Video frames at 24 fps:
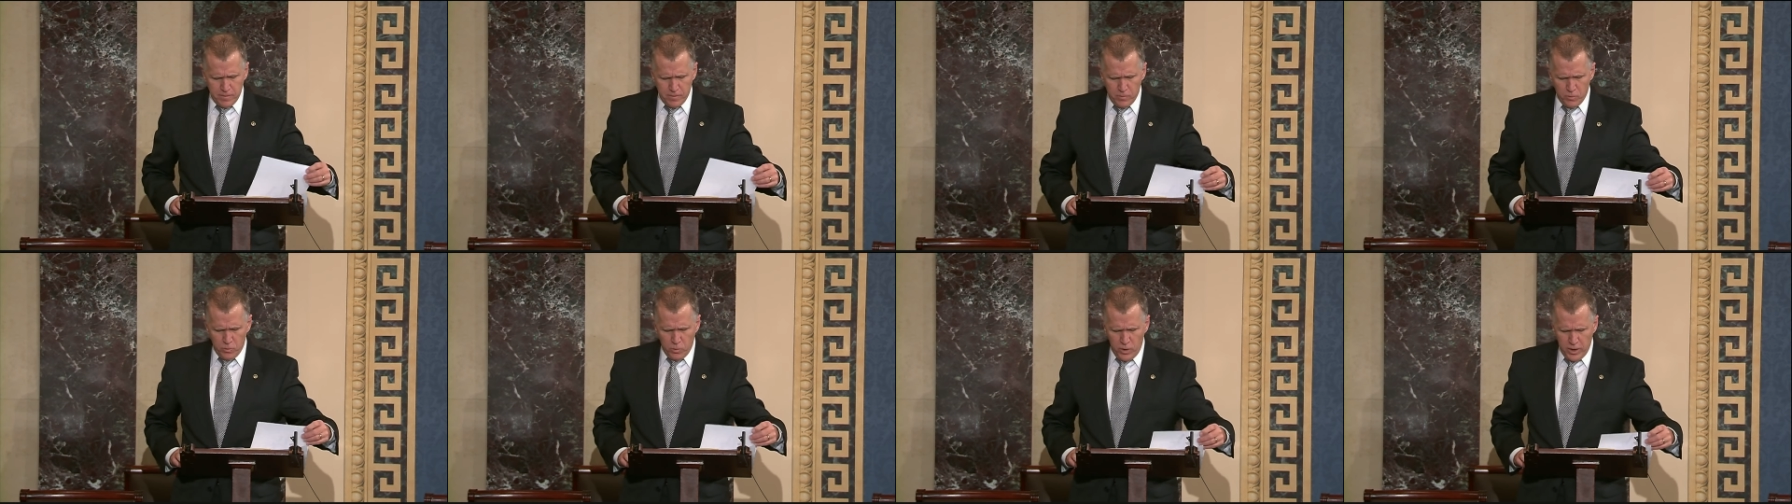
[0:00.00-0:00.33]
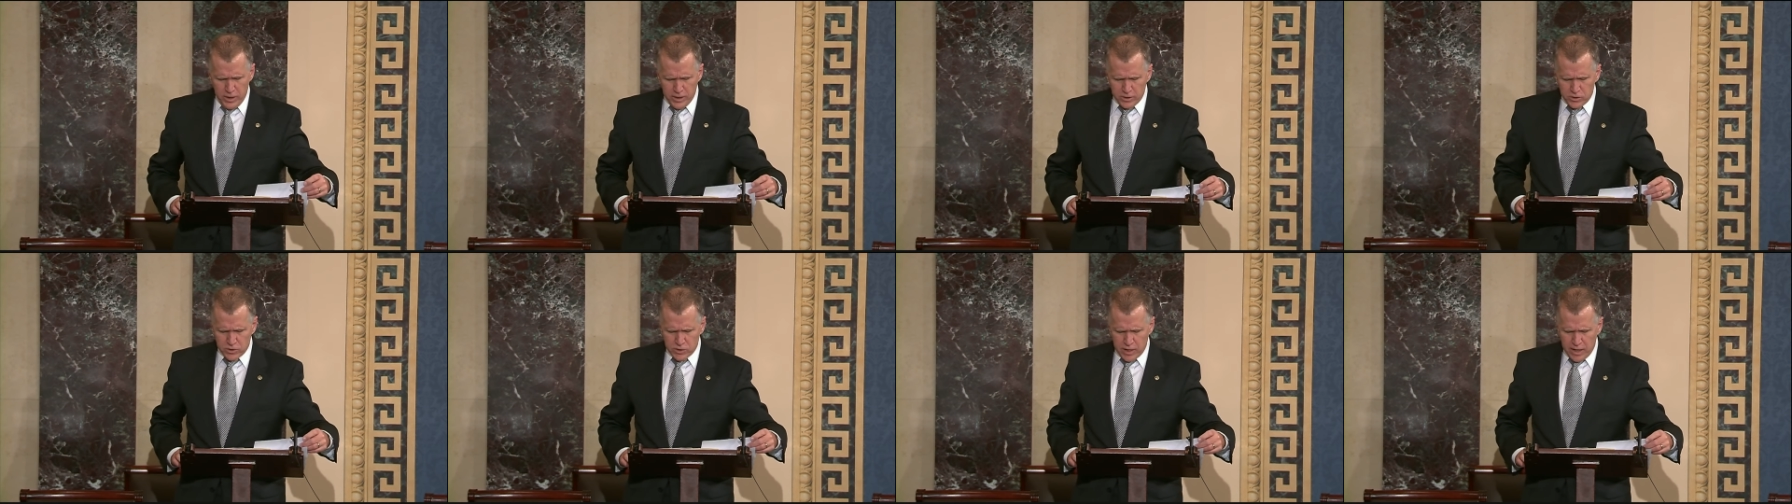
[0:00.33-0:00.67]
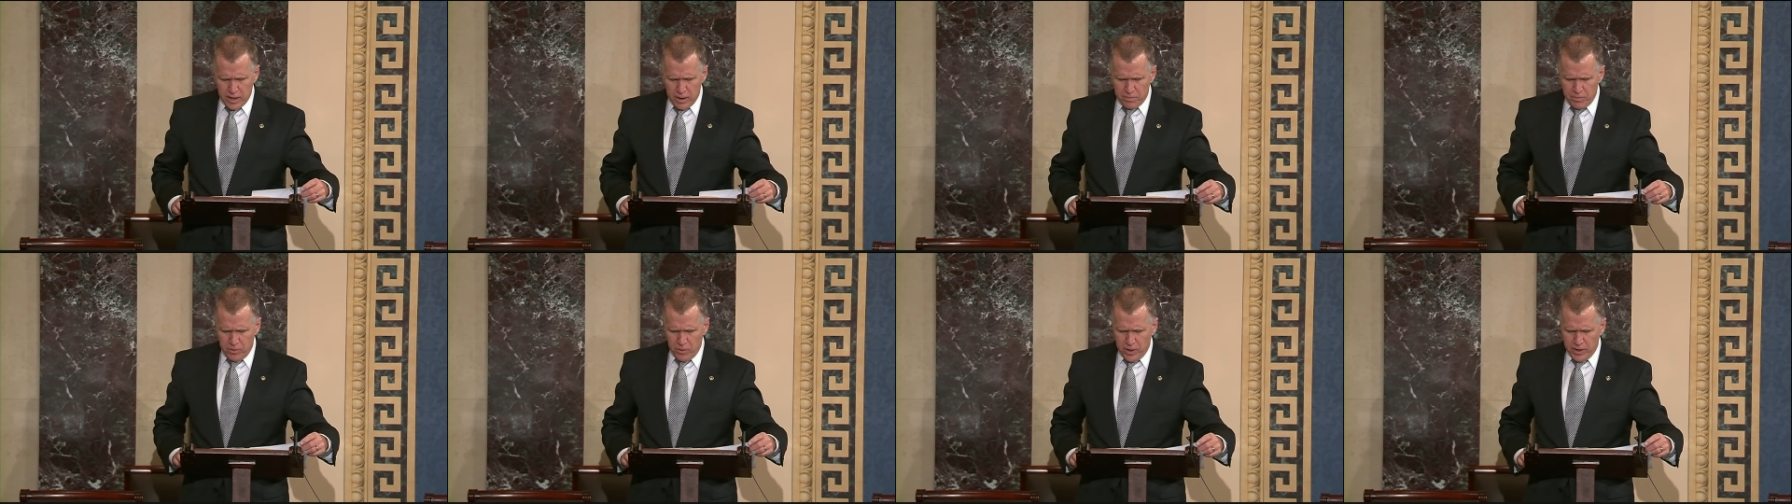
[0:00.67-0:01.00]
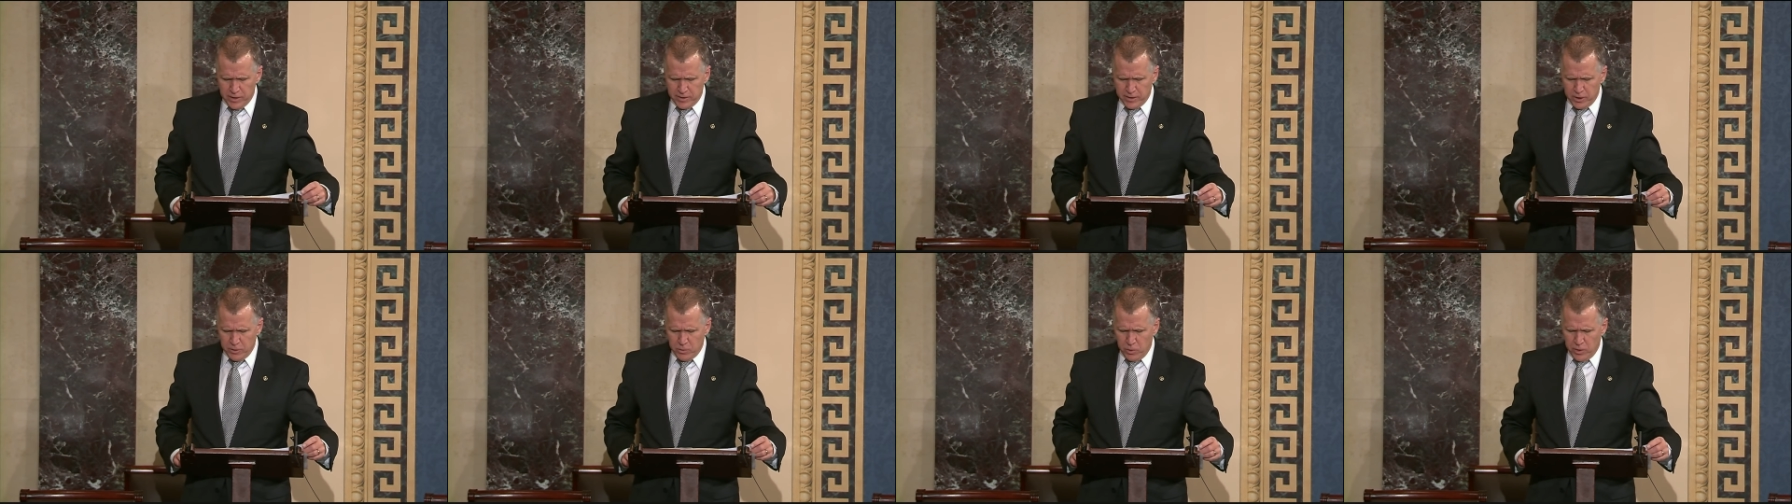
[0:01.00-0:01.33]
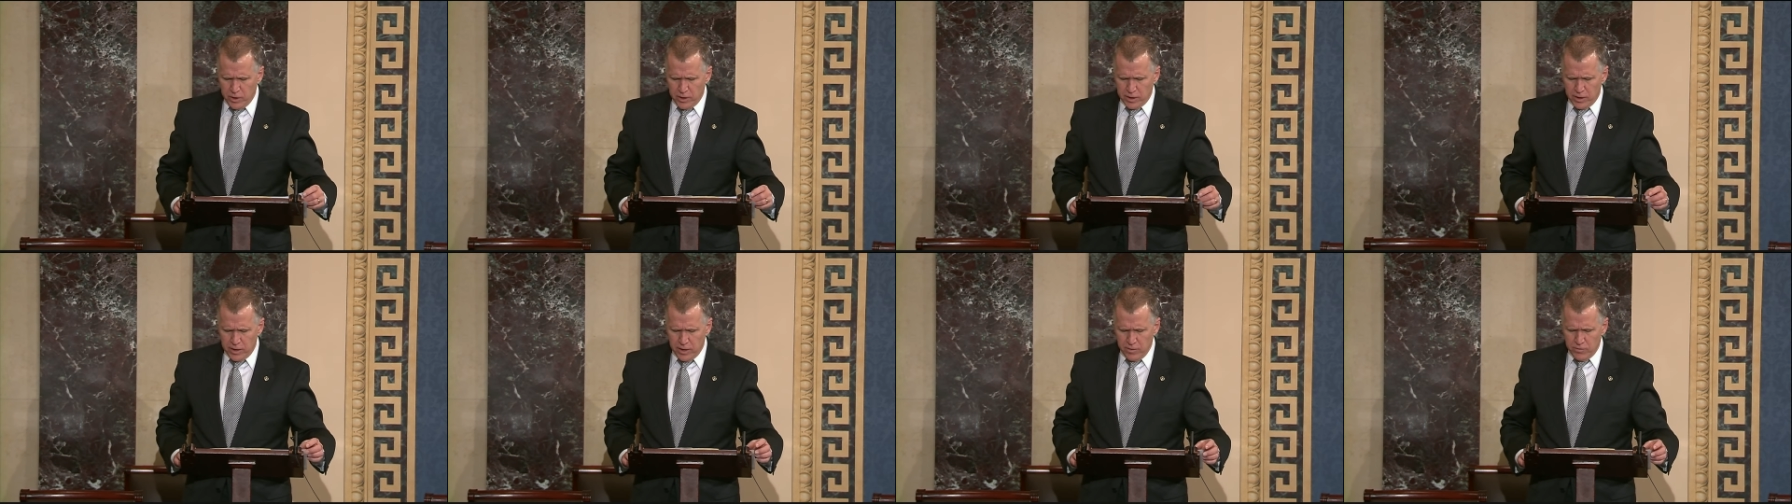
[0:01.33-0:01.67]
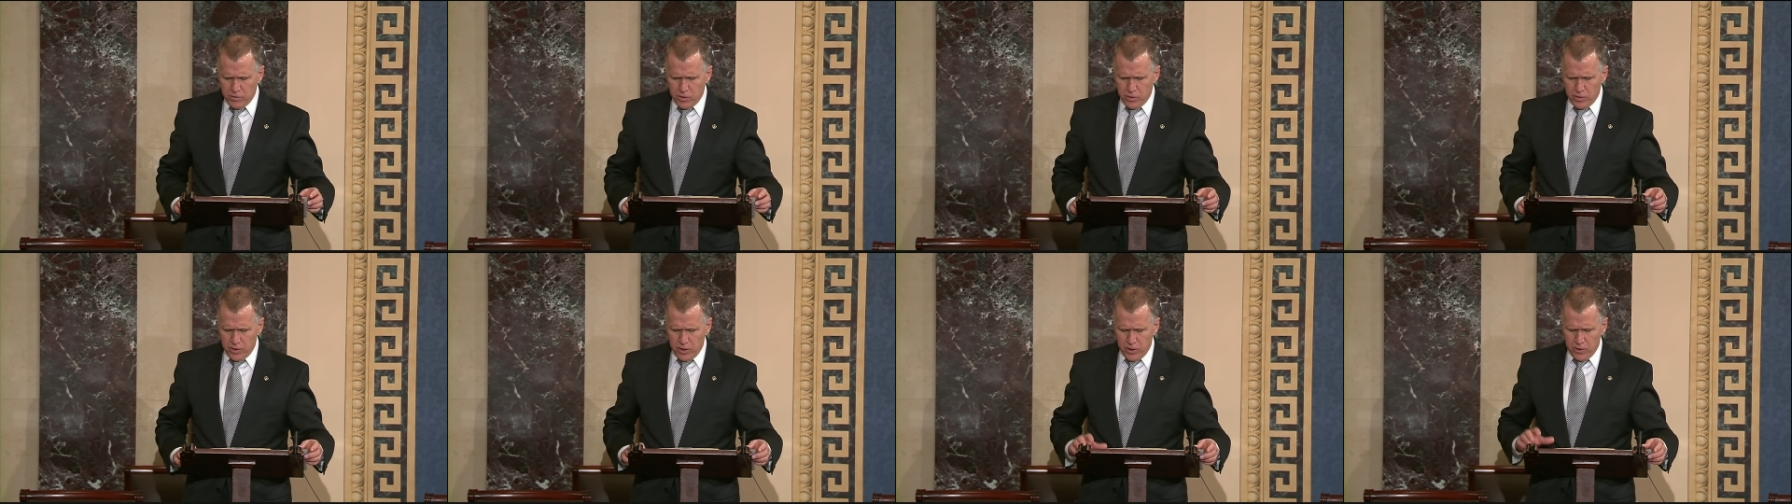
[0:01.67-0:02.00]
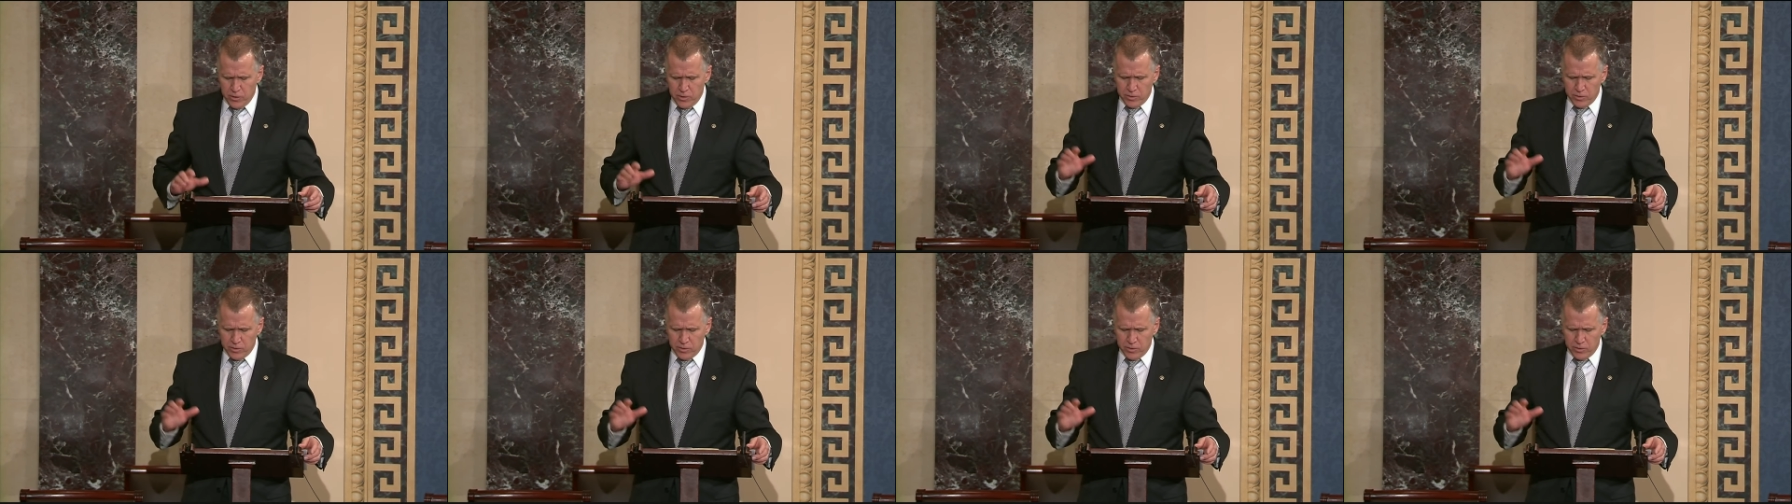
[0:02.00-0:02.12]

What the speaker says: One example I did want to give you, though,